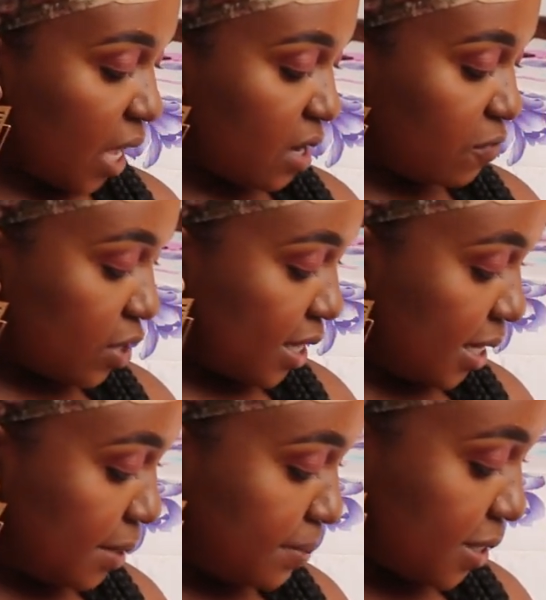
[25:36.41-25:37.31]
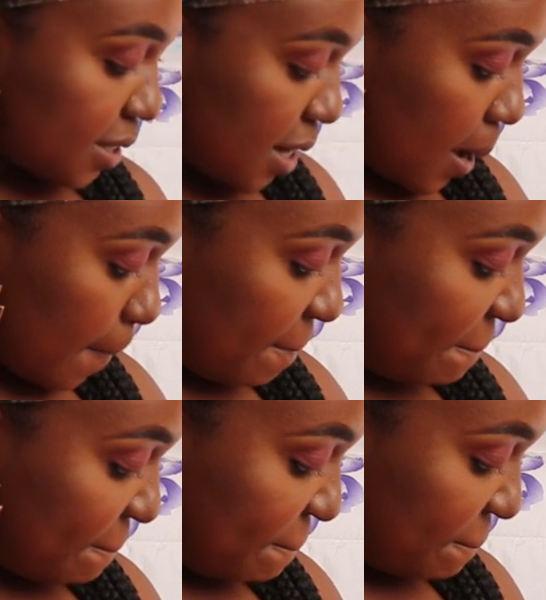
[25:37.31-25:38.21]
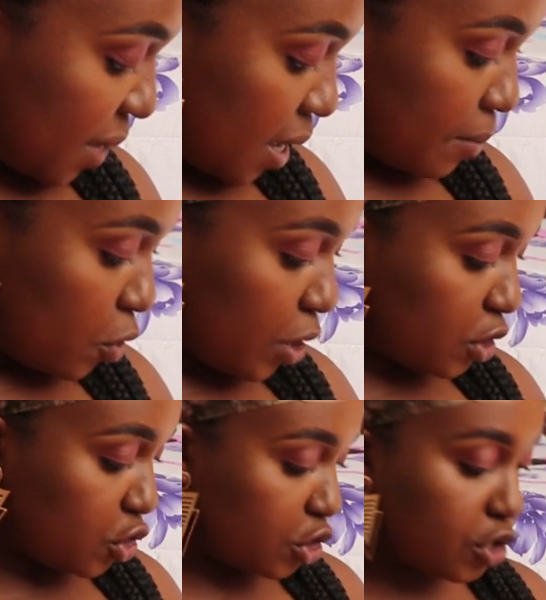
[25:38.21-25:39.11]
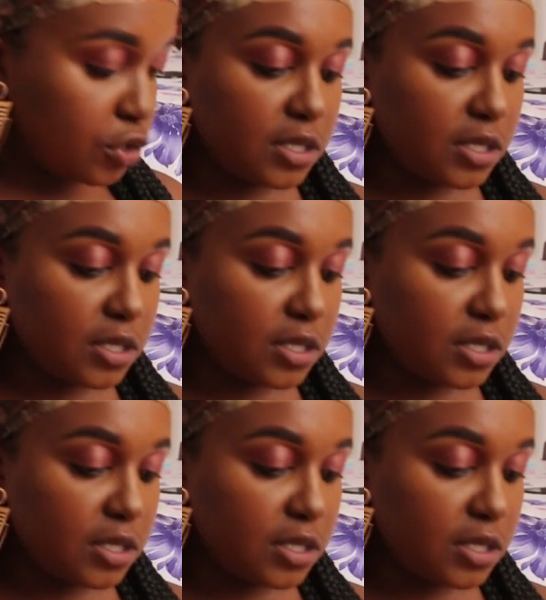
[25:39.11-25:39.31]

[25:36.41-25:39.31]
And for the lipstick, I'm going to